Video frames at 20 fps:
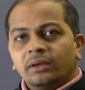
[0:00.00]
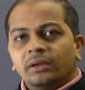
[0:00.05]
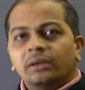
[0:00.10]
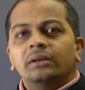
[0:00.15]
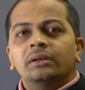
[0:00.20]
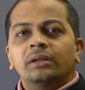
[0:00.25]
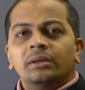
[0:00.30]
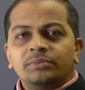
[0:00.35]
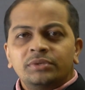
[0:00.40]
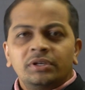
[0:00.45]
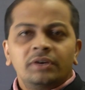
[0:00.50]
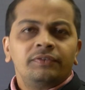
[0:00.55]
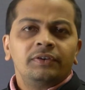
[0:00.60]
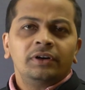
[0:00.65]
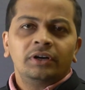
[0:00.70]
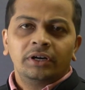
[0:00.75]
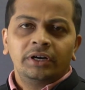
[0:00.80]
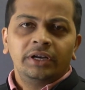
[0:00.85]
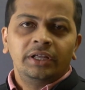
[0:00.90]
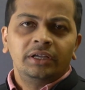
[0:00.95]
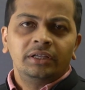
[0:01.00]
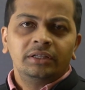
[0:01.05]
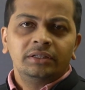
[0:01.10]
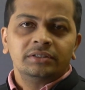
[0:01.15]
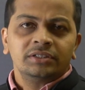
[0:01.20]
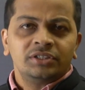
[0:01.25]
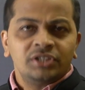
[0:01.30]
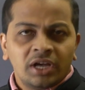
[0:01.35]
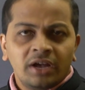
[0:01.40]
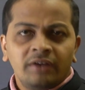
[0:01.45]
In terms of
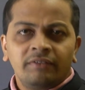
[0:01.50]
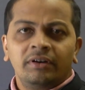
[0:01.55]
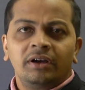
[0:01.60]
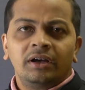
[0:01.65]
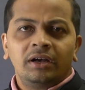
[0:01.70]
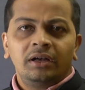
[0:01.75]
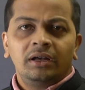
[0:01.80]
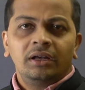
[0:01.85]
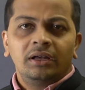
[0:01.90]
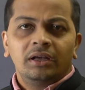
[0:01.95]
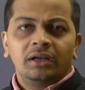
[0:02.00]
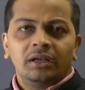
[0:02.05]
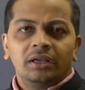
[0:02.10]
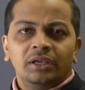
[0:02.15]
learning Java,